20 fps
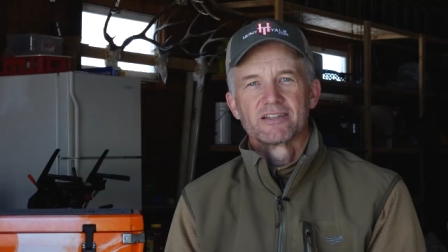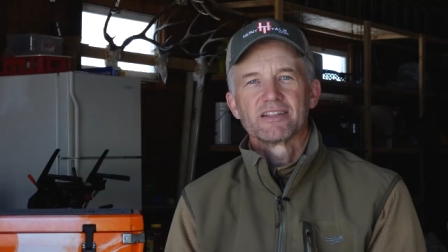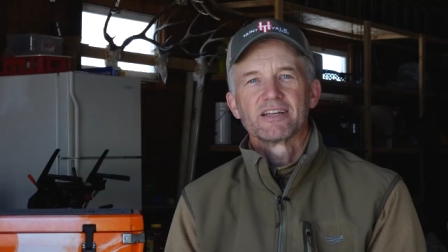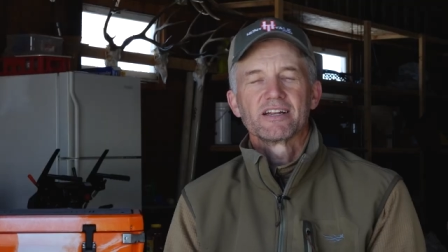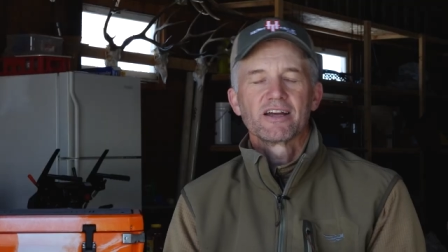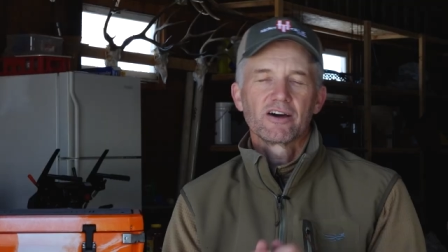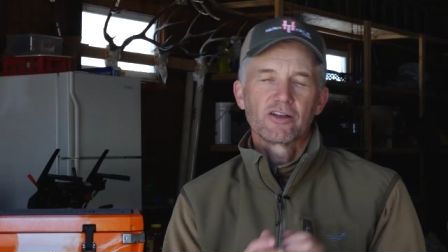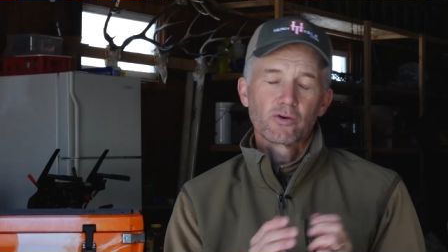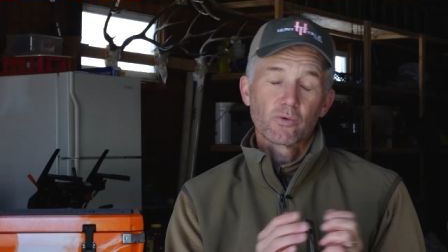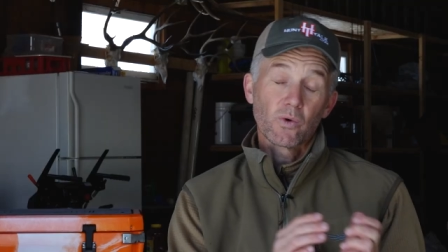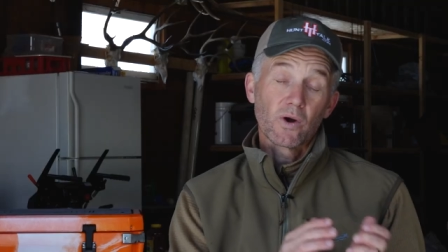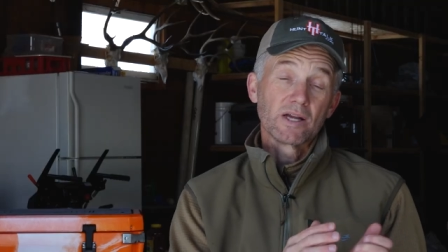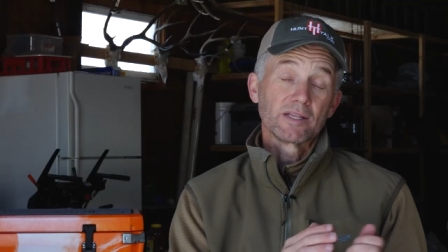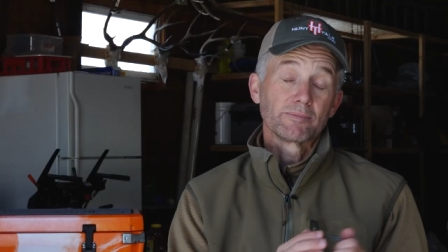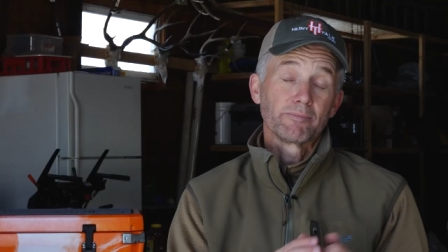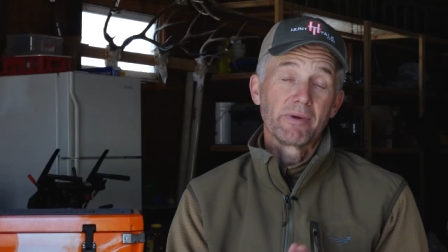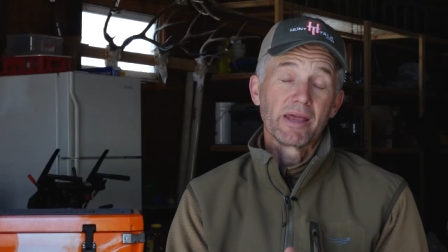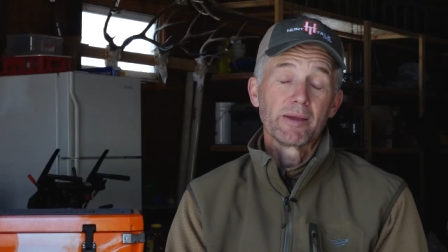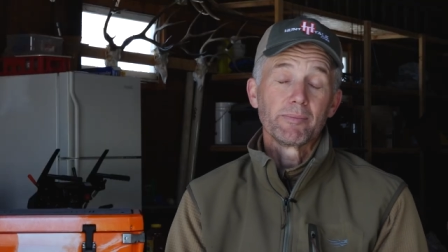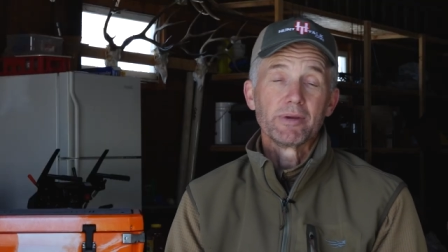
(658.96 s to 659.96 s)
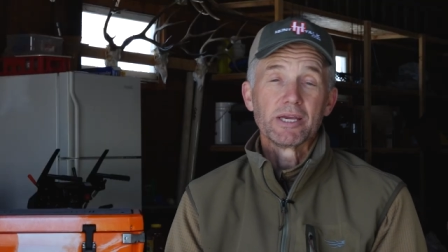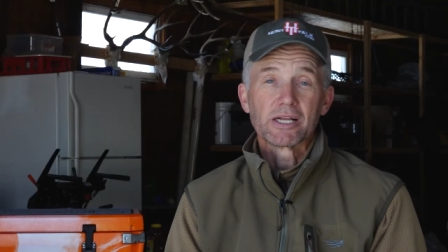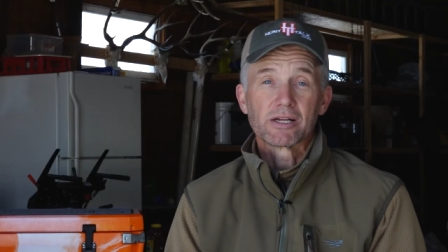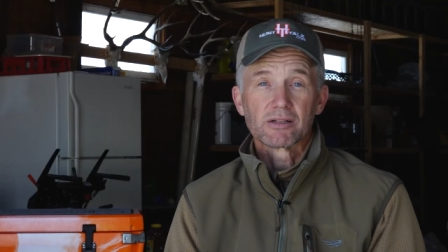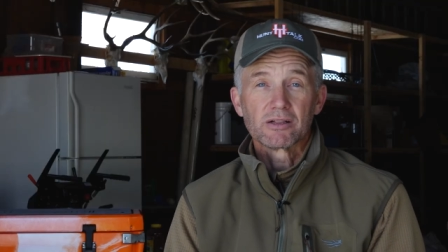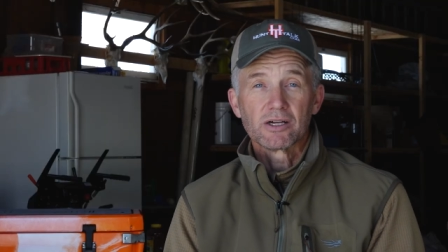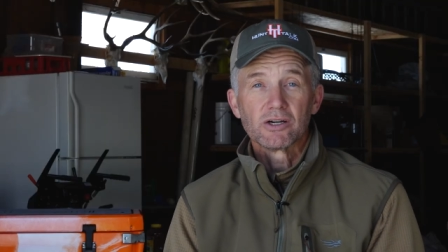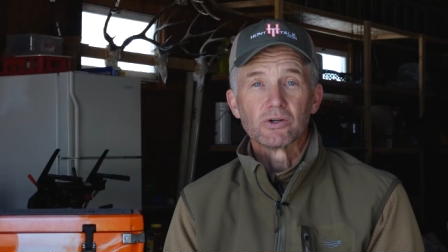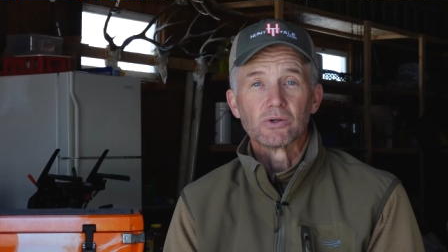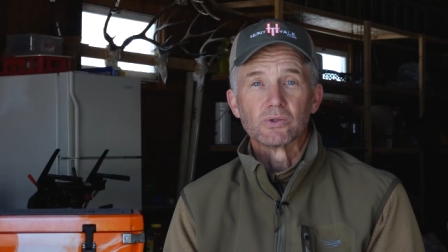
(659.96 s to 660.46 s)
that otherwise may be
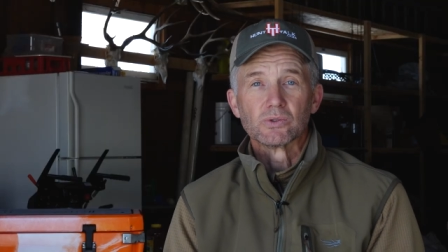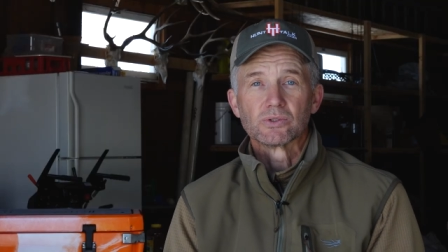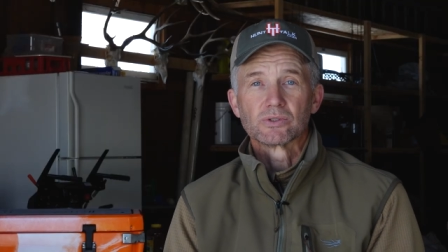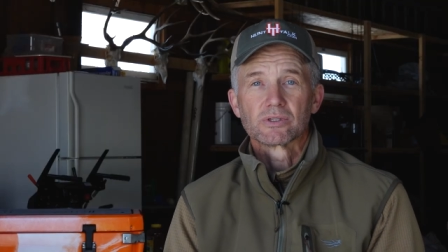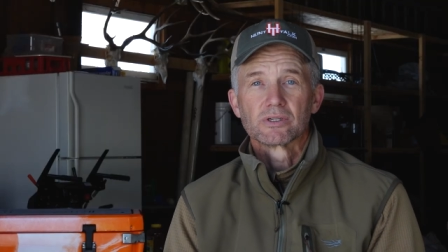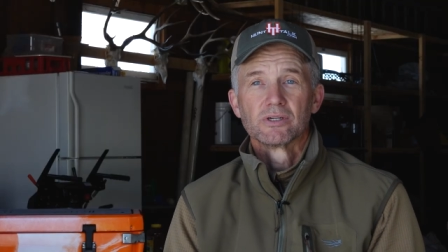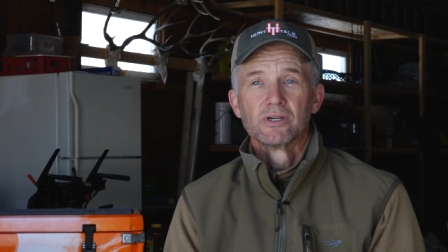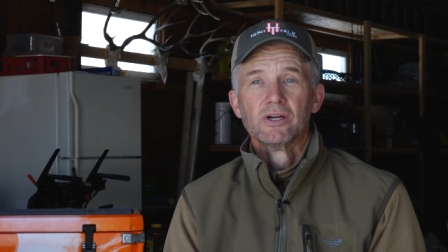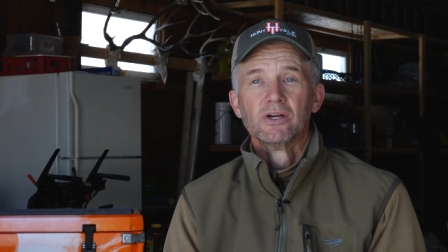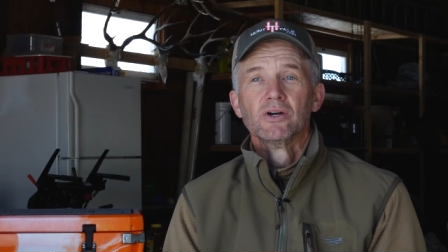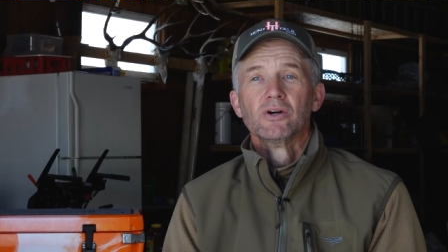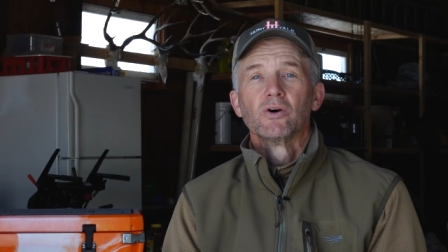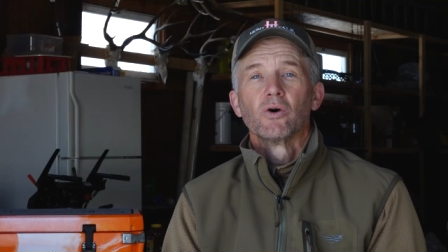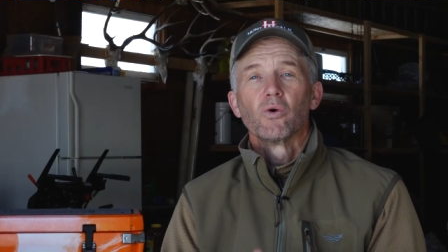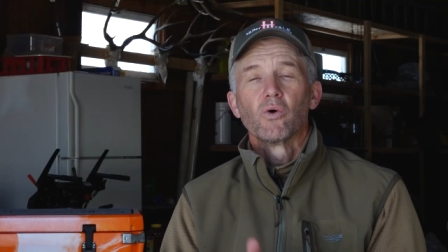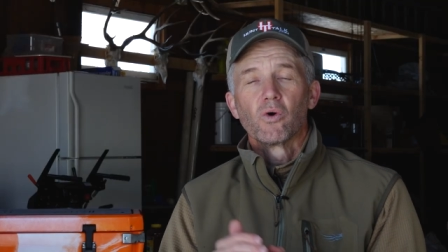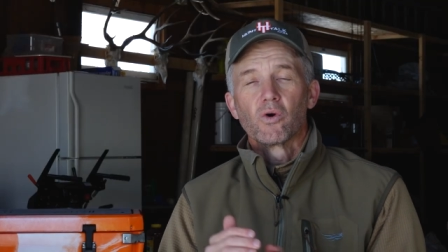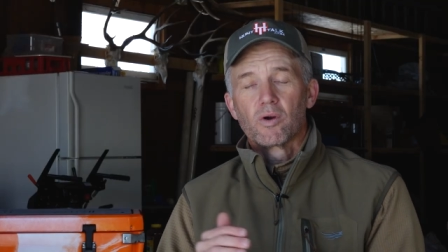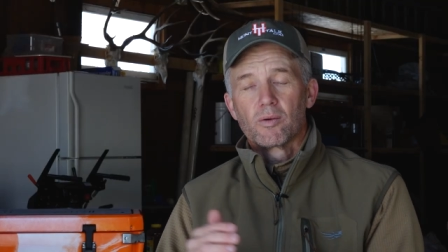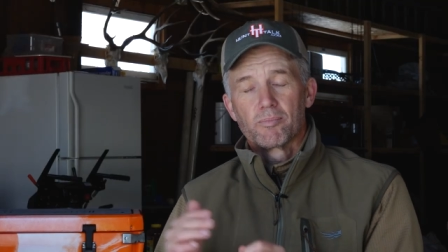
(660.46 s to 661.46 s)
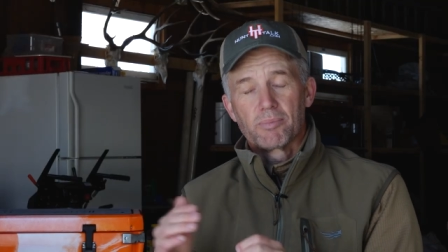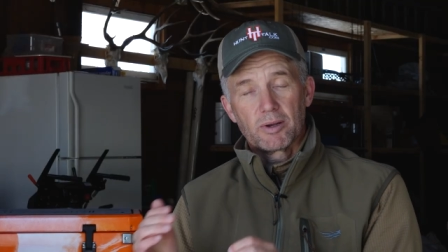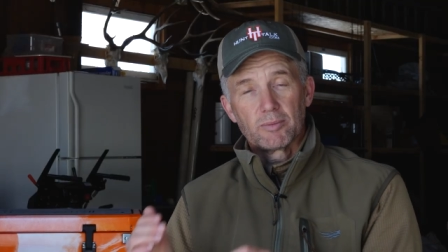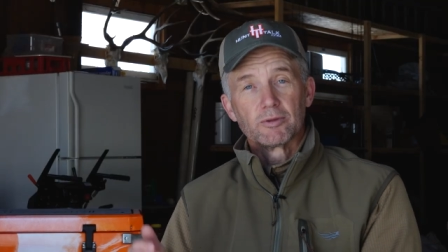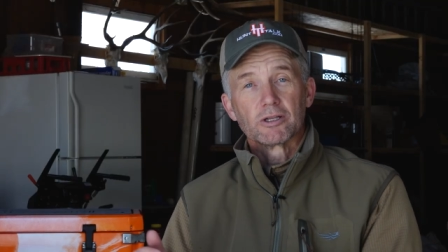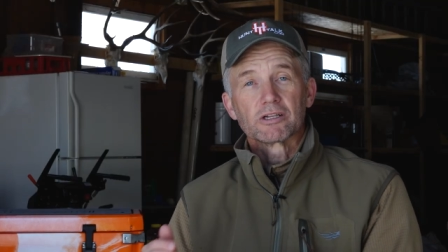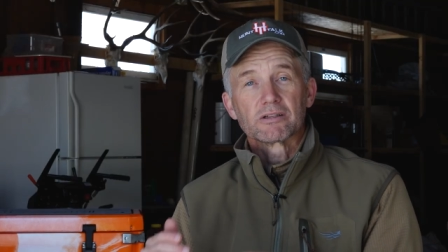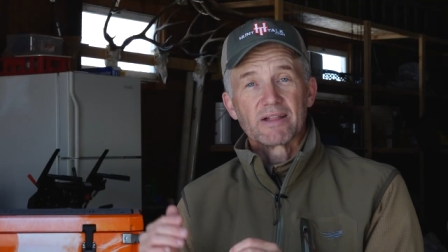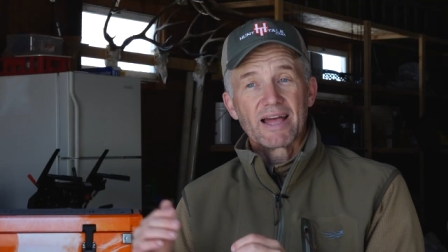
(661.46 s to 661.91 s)
closed, or public